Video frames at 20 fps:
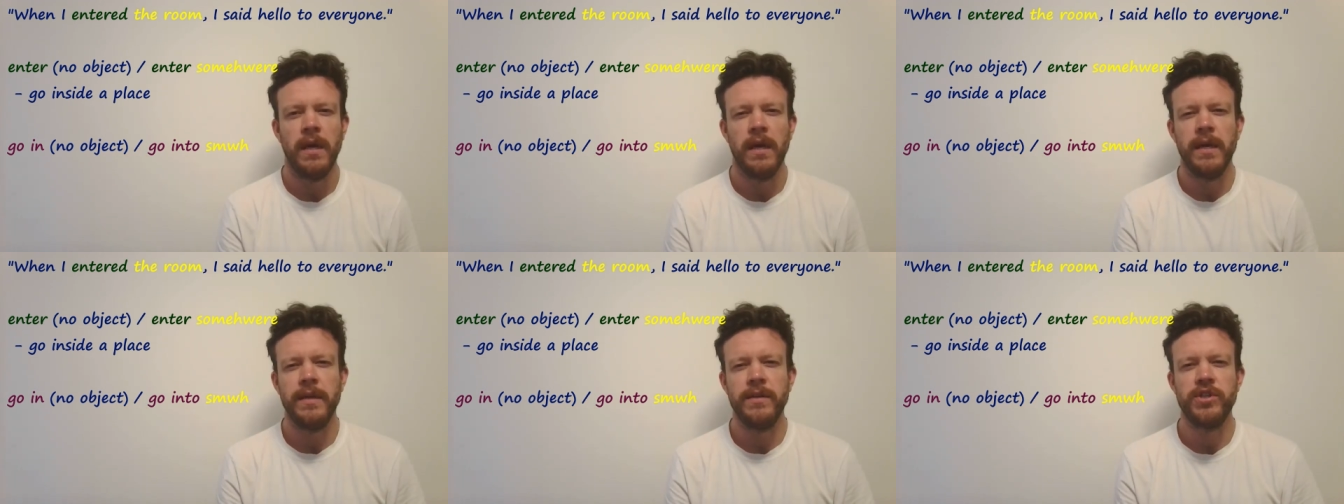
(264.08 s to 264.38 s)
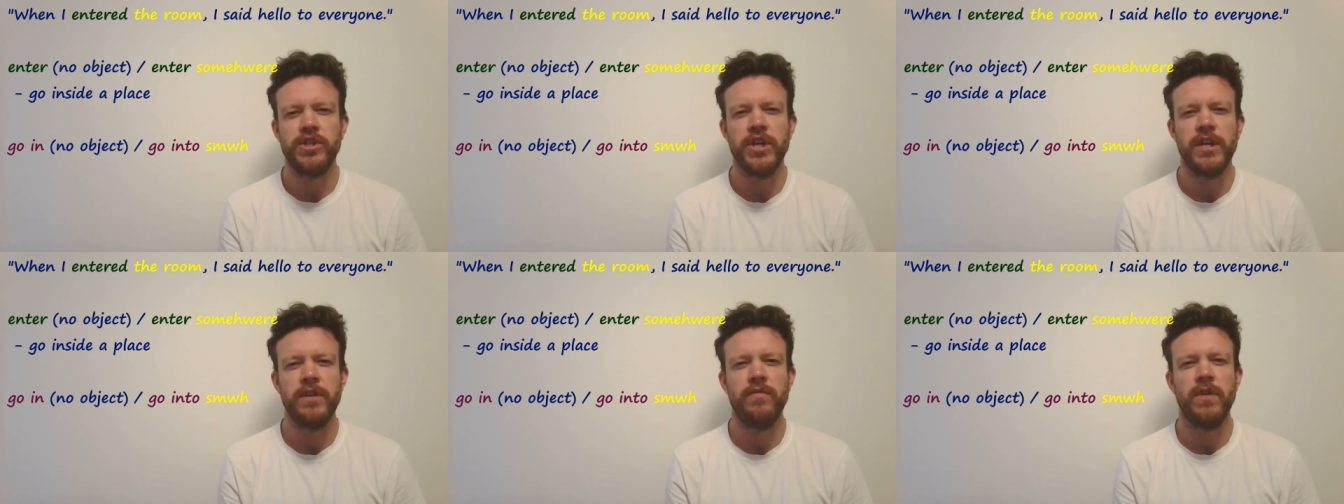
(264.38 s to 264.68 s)
And
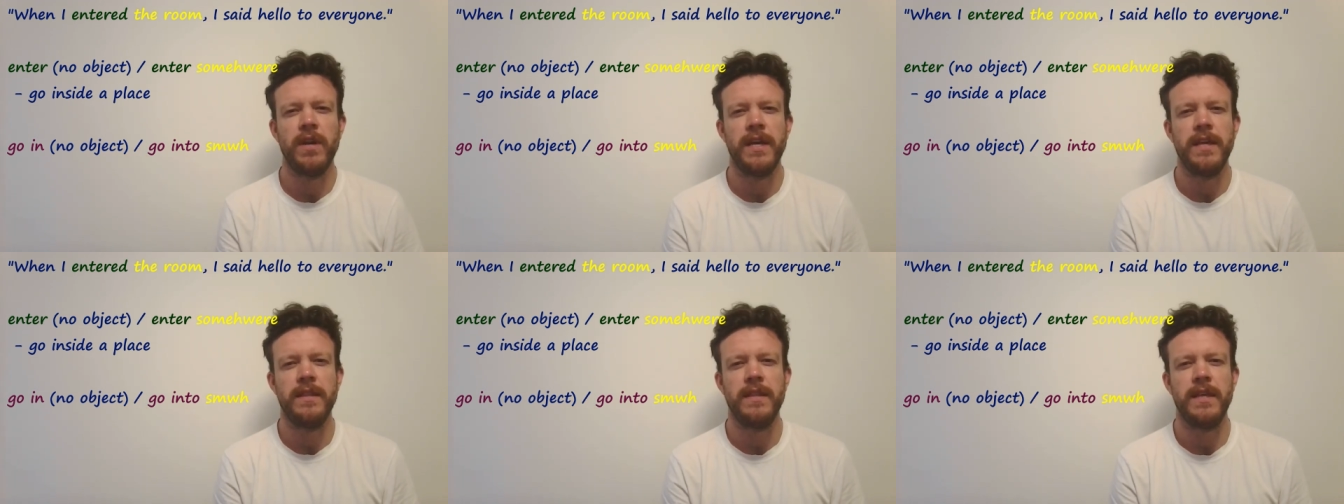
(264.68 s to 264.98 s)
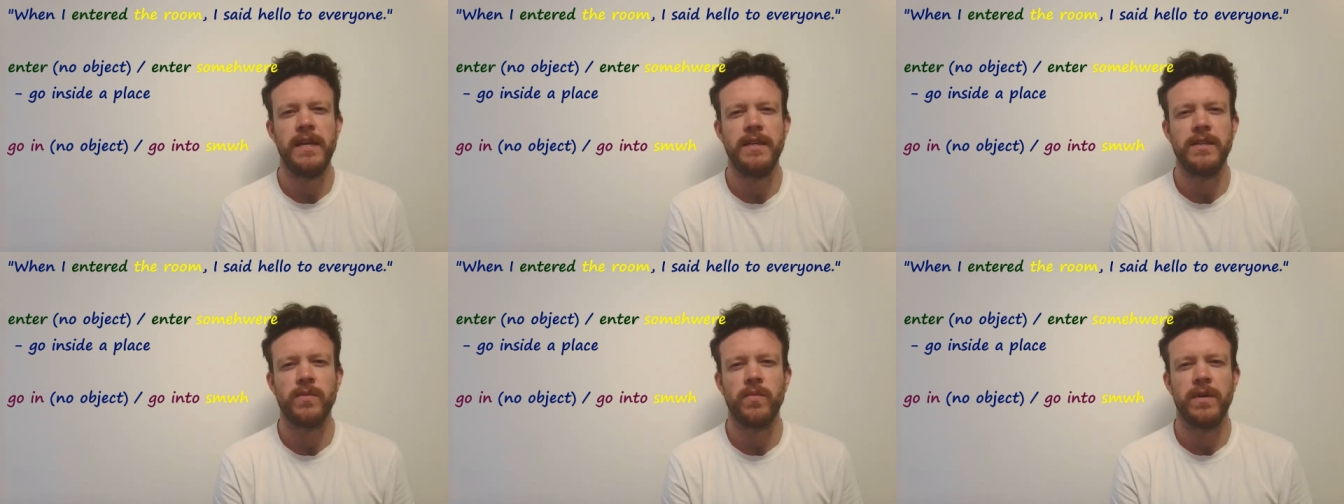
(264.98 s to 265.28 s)
generally
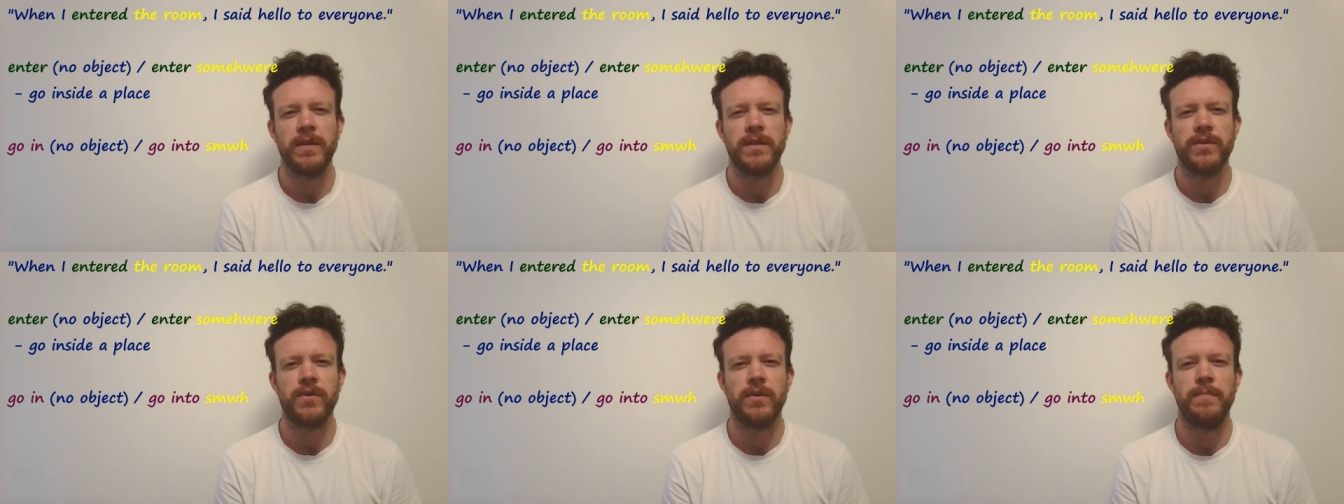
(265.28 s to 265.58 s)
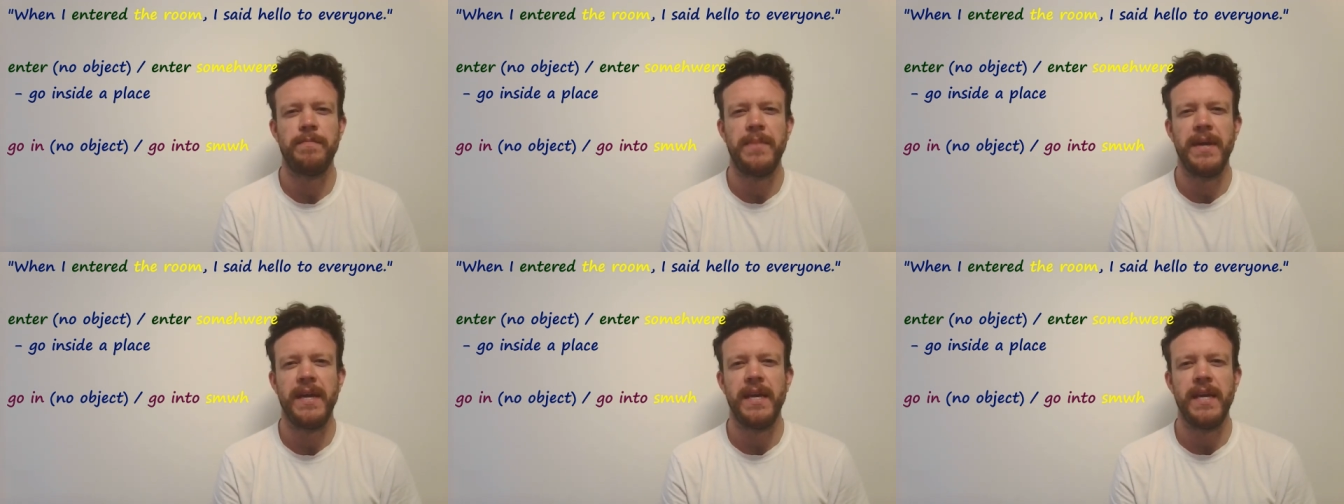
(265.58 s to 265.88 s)
these ones are a
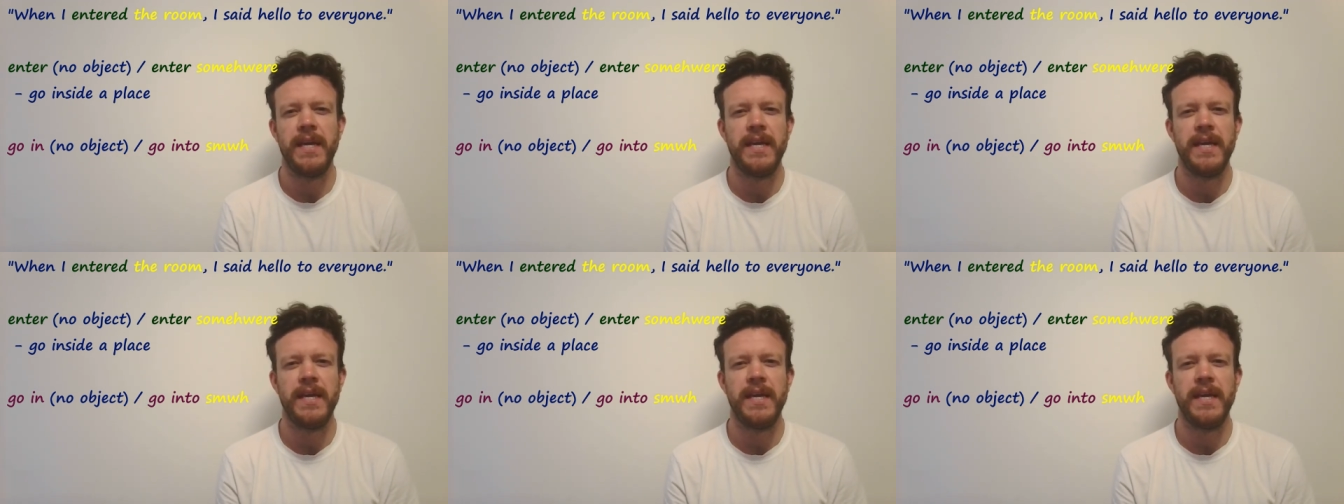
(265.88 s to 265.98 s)
bit